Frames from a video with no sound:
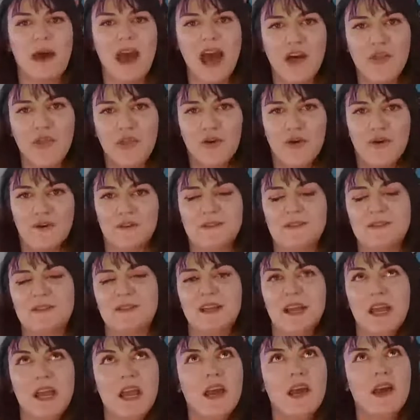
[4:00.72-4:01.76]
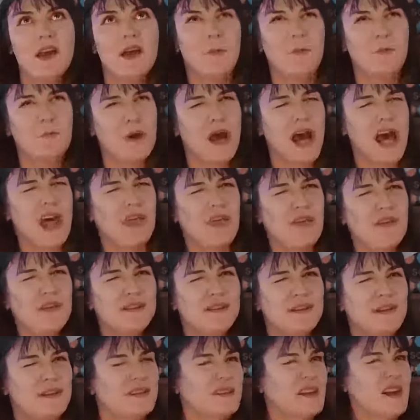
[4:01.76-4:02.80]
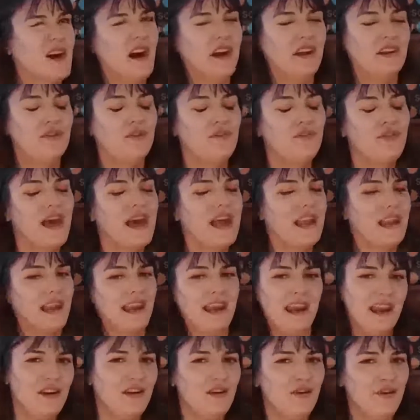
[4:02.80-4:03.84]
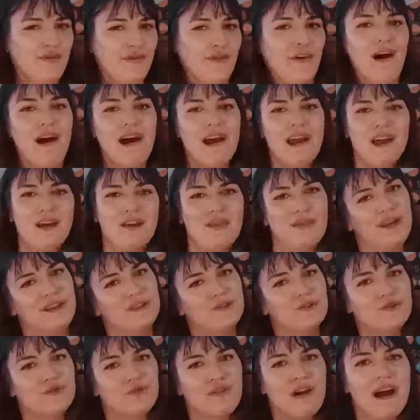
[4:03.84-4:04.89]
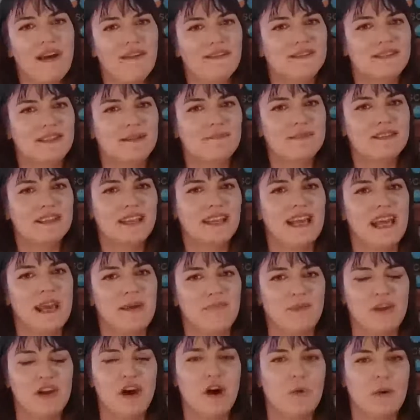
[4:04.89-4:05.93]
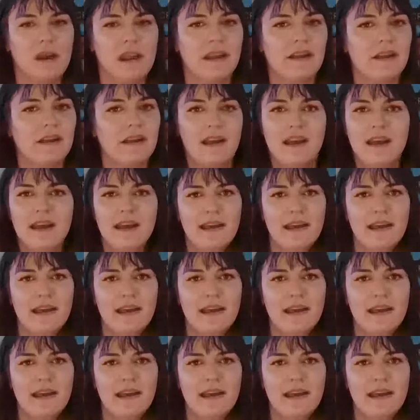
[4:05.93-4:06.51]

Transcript: pathos. Pathos is kind of that inner fire that drives them to keep going.